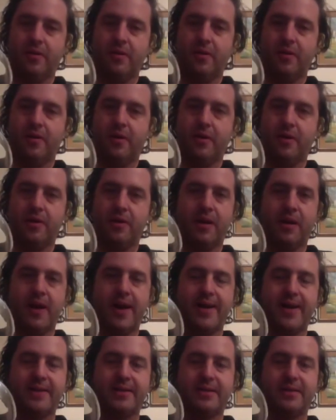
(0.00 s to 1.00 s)
a
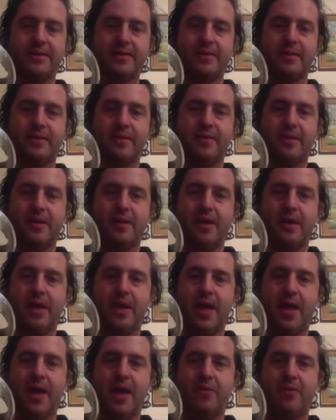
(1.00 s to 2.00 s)
glass
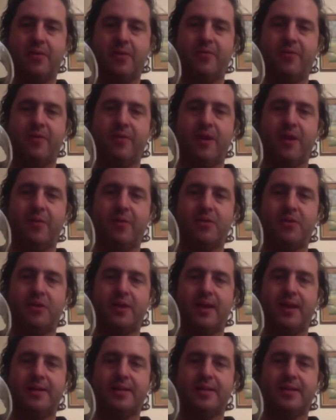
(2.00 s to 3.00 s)
and you want to figure how much
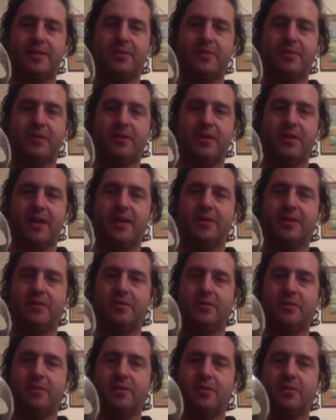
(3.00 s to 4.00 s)
glass is it going to take to
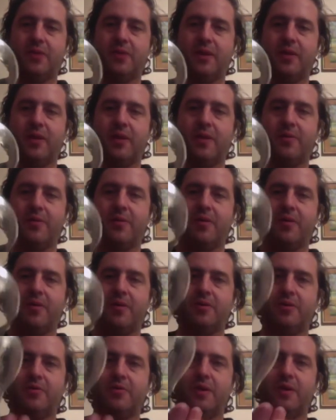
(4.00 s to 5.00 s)
do this radiometer. Now,
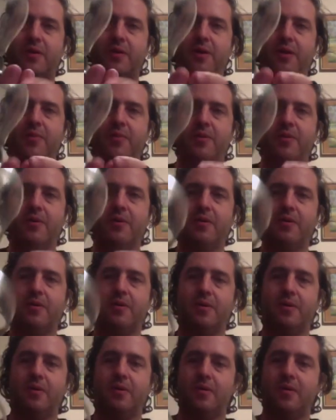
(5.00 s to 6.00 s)
this radiometer,
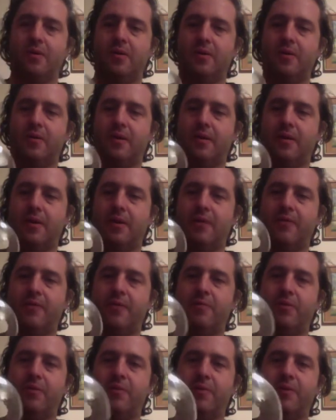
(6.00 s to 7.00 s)
if I
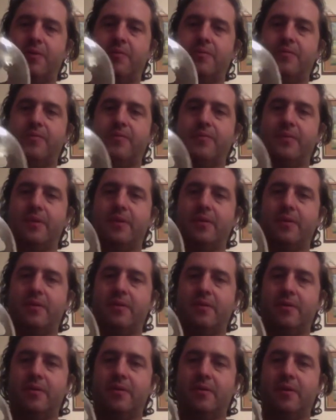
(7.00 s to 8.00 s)
move it,
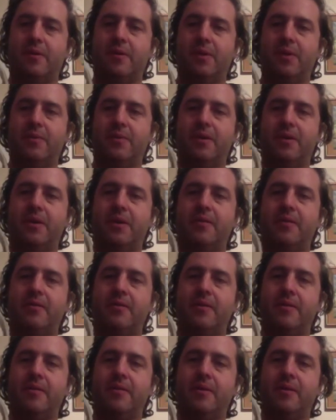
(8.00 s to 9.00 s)
maybe not,
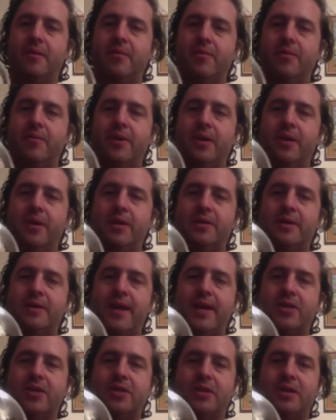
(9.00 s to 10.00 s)
but it is
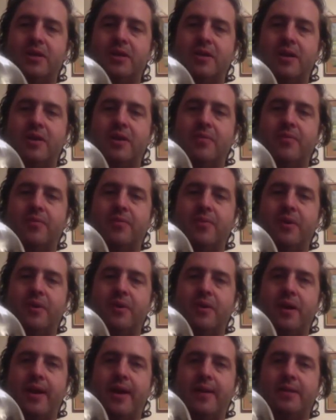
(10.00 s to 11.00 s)
actually
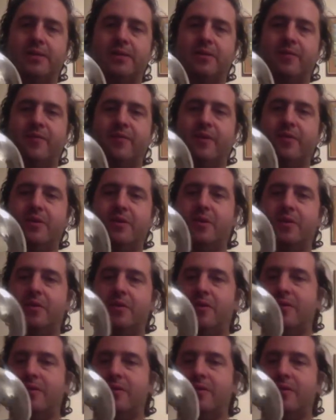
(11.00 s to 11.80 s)
light. So if I were to turn on the